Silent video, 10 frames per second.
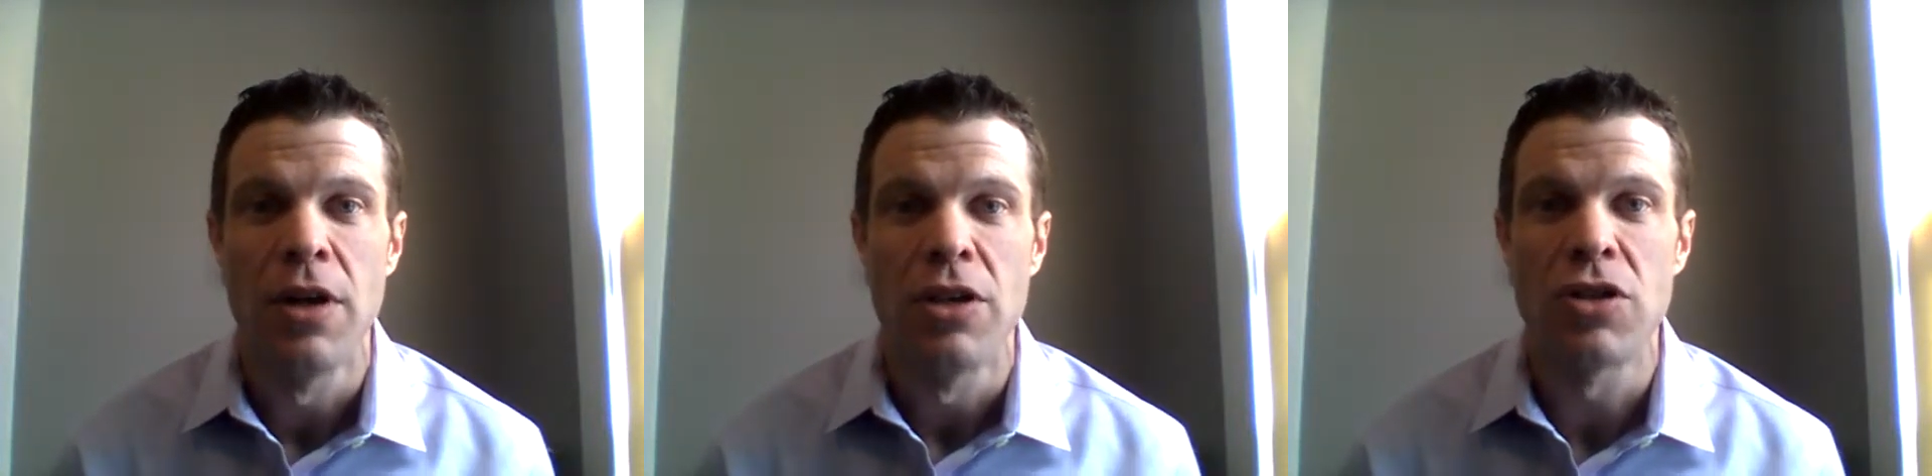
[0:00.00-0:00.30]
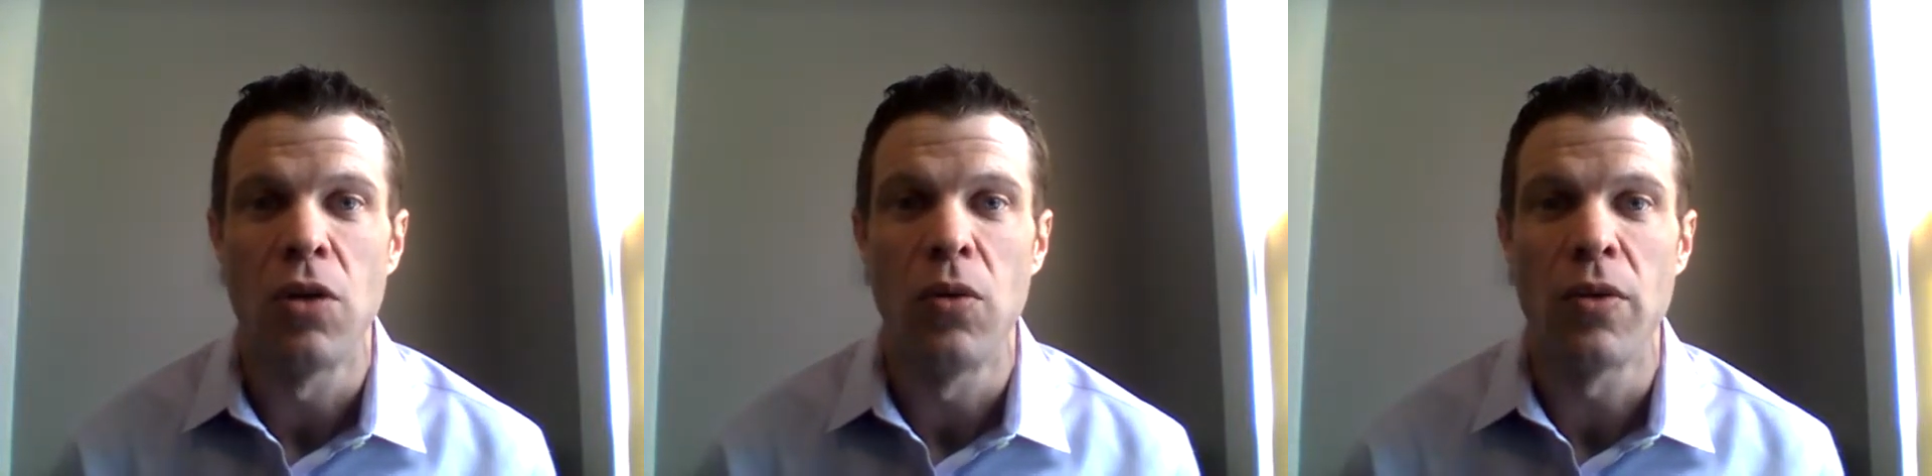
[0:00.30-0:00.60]

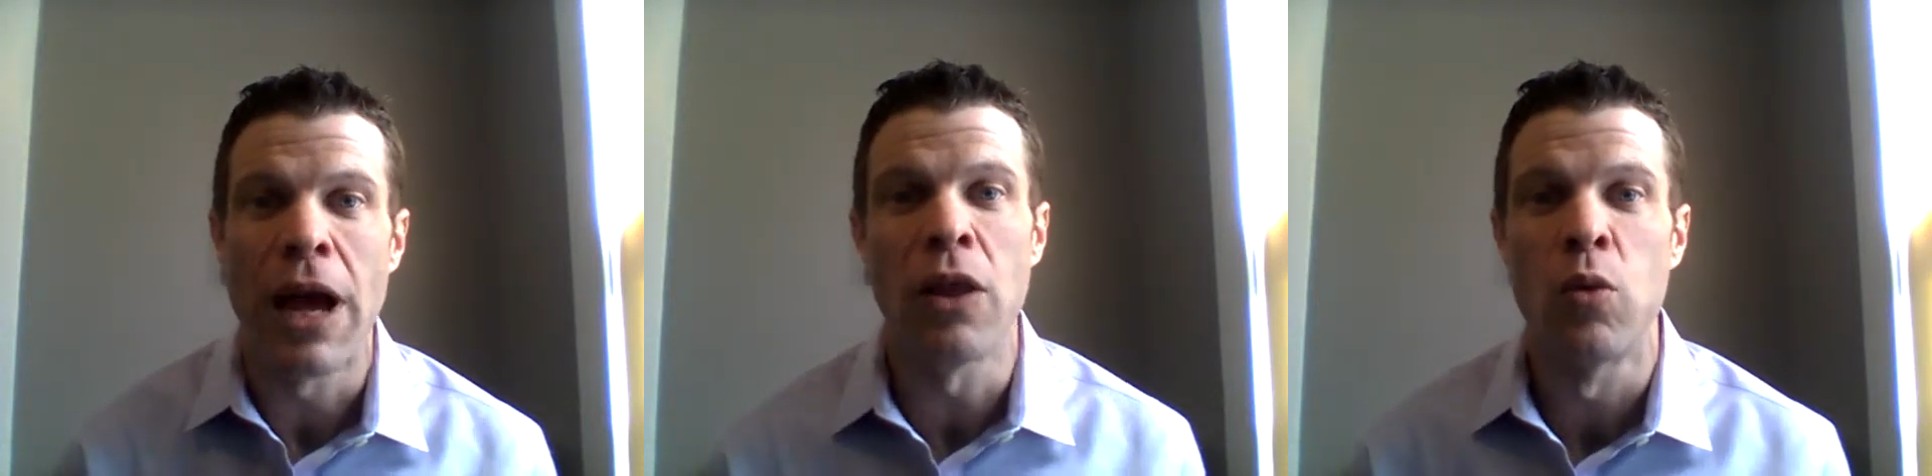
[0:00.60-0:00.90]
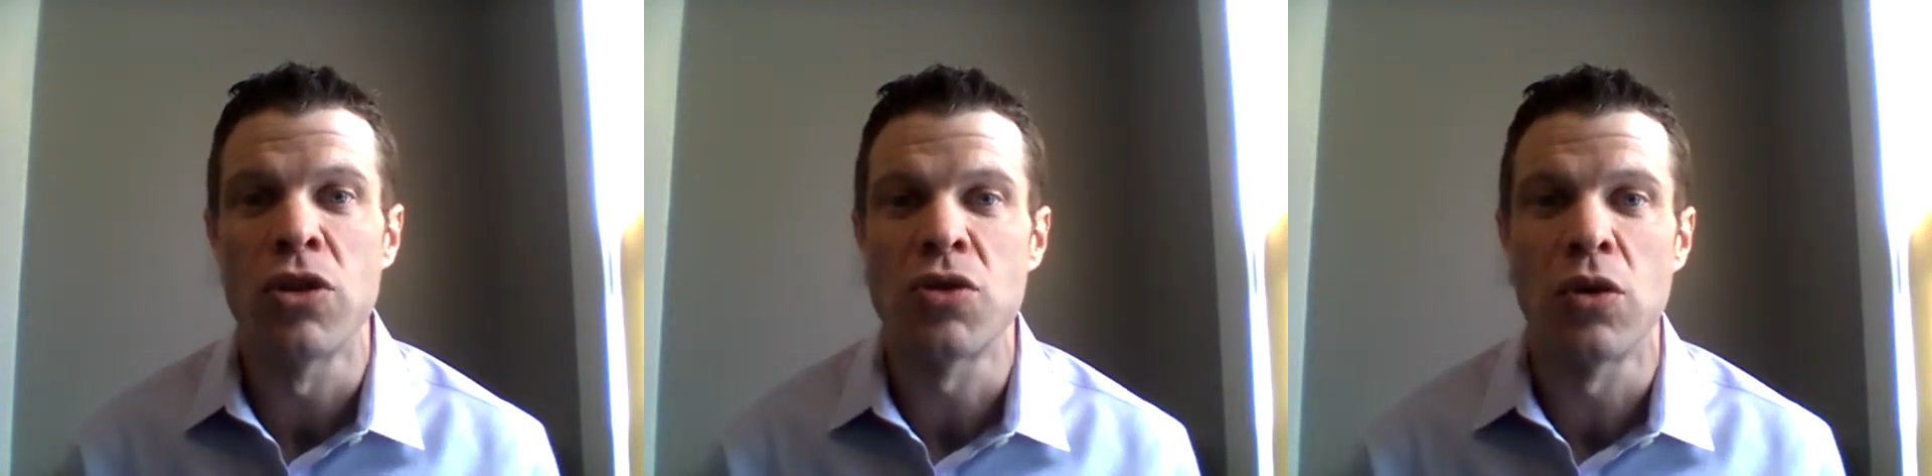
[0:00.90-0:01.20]
So now that
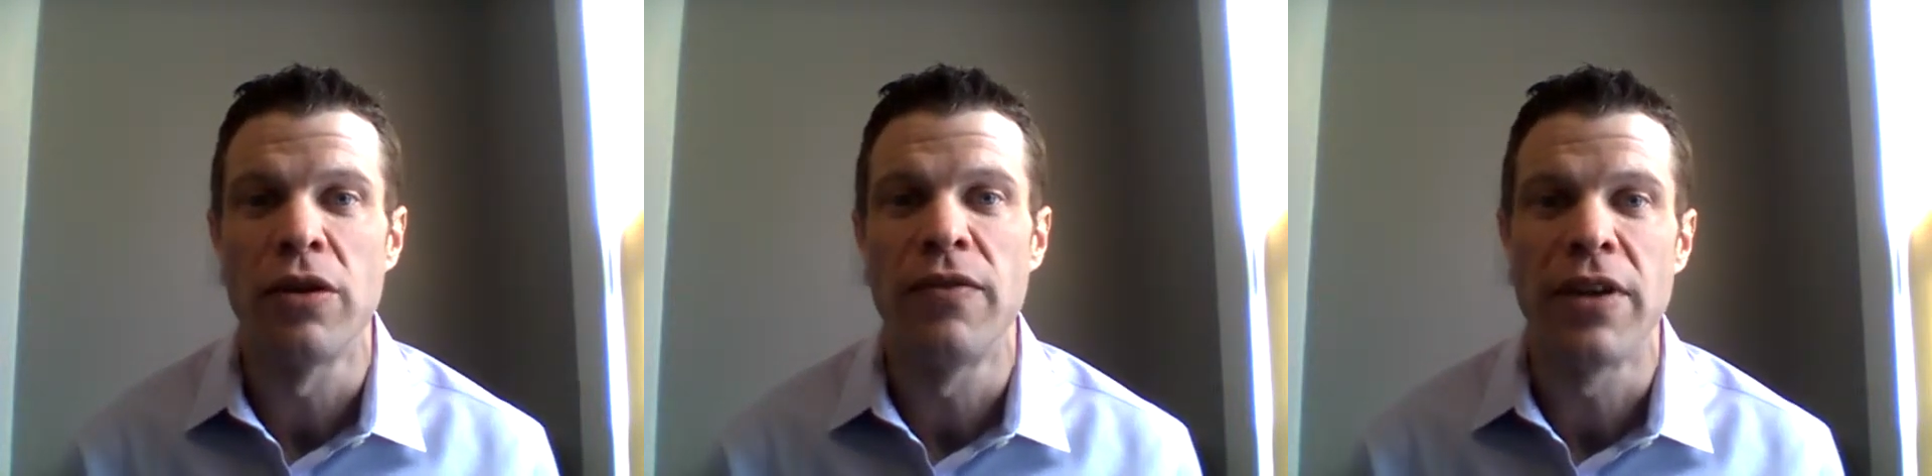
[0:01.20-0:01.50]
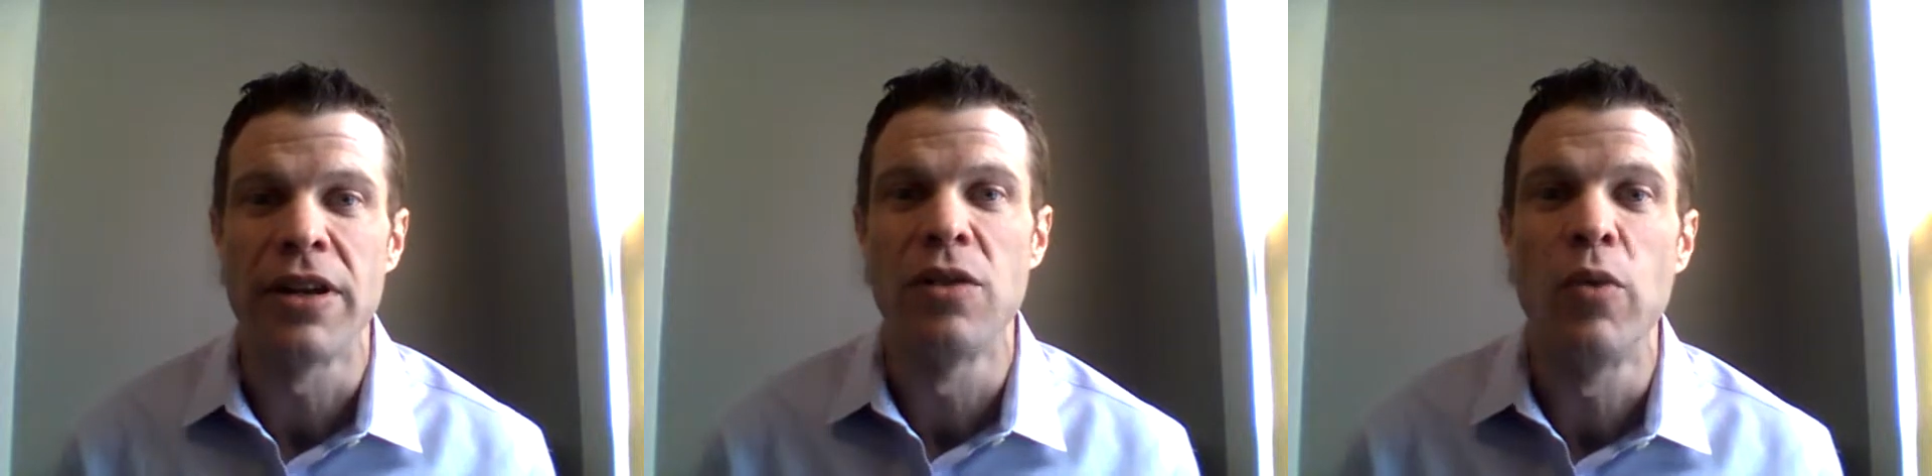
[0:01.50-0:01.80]
we're sort of
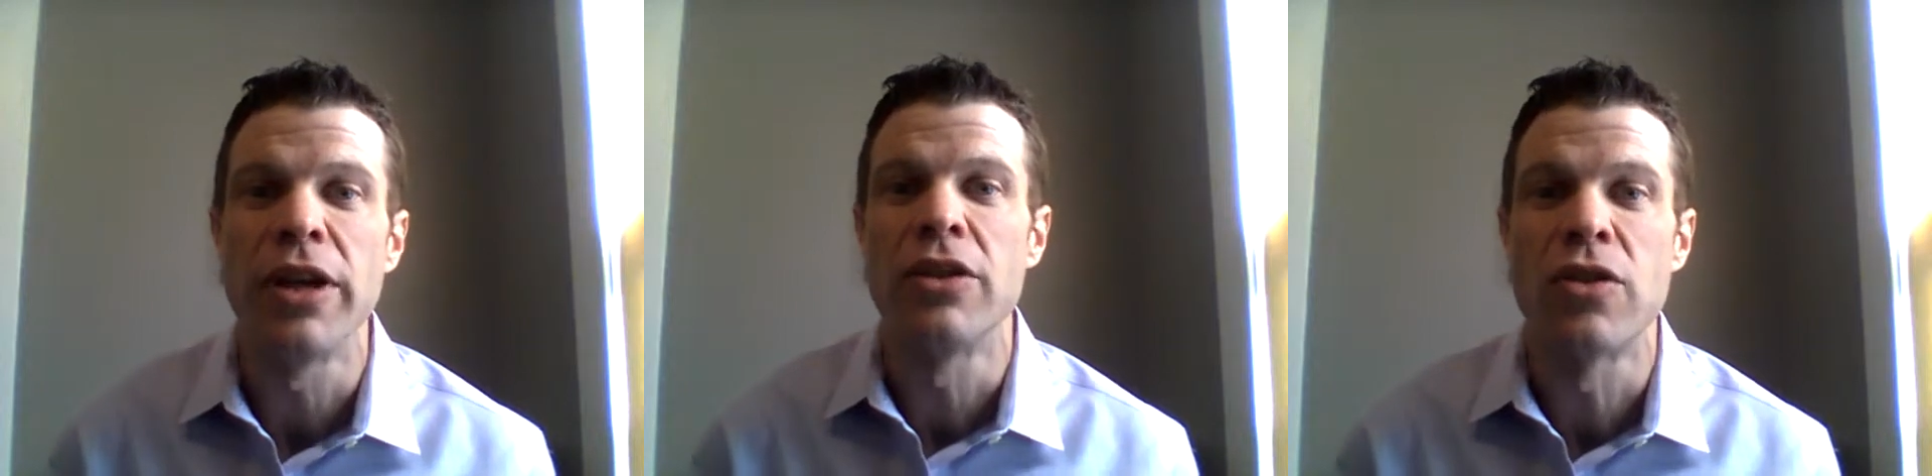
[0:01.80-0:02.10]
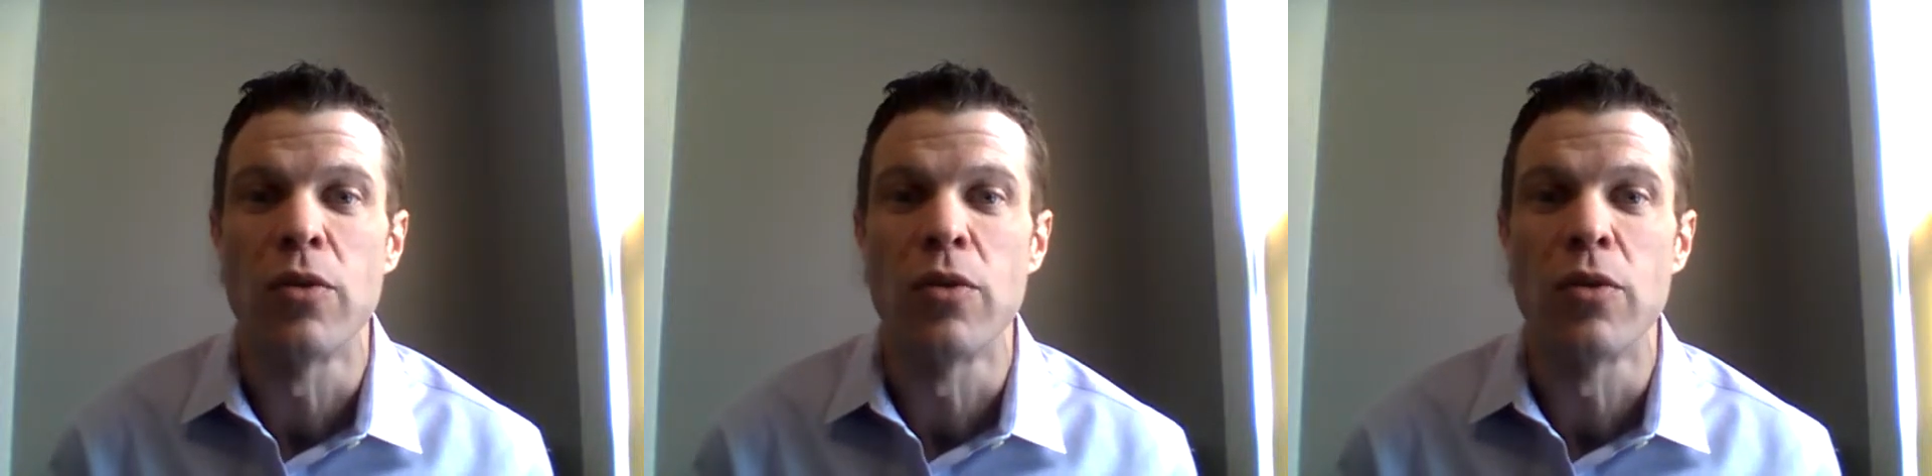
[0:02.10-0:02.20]
into week